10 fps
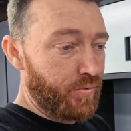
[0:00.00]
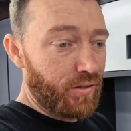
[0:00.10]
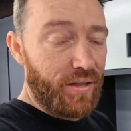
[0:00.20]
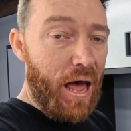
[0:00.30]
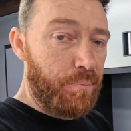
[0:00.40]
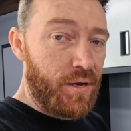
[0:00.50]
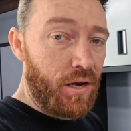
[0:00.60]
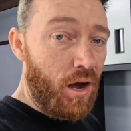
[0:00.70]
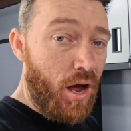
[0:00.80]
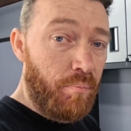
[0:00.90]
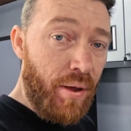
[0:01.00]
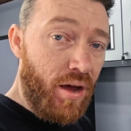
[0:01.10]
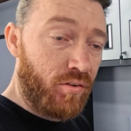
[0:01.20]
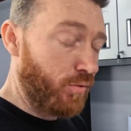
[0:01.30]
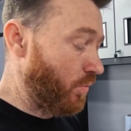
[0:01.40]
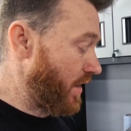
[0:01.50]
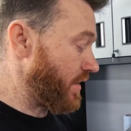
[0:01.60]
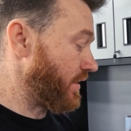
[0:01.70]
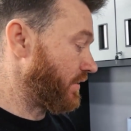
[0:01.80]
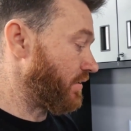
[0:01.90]
lapping compound from when I
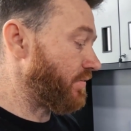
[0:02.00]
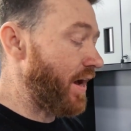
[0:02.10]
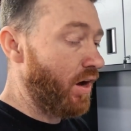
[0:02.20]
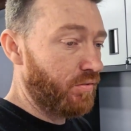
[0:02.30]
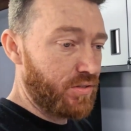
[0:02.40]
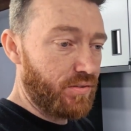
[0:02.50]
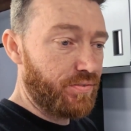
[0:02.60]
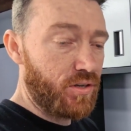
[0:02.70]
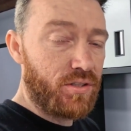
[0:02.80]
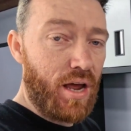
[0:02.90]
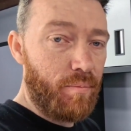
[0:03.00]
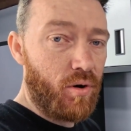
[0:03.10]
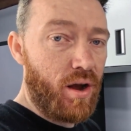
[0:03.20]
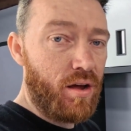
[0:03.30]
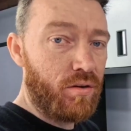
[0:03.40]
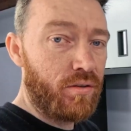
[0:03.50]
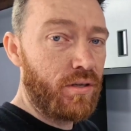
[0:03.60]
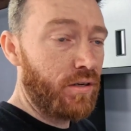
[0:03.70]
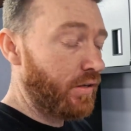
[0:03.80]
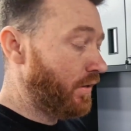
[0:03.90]
did the valves the first time around,
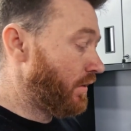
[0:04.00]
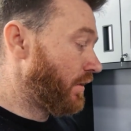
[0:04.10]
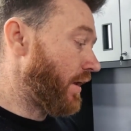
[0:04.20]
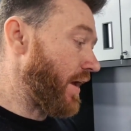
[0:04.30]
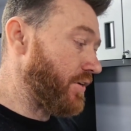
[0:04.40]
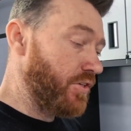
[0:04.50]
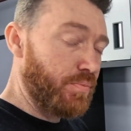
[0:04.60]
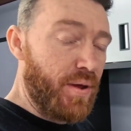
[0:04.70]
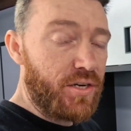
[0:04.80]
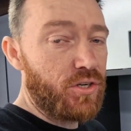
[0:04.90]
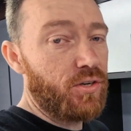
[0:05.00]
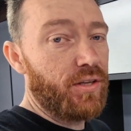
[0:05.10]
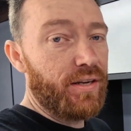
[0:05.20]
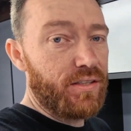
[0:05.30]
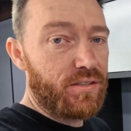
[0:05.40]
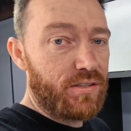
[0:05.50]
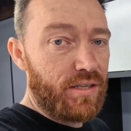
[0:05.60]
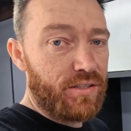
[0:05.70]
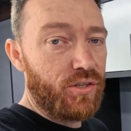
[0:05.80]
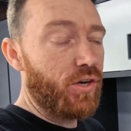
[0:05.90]
and just make sure that it's
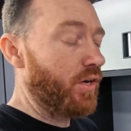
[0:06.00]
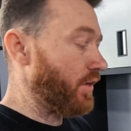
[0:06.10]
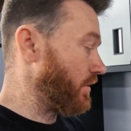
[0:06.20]
good.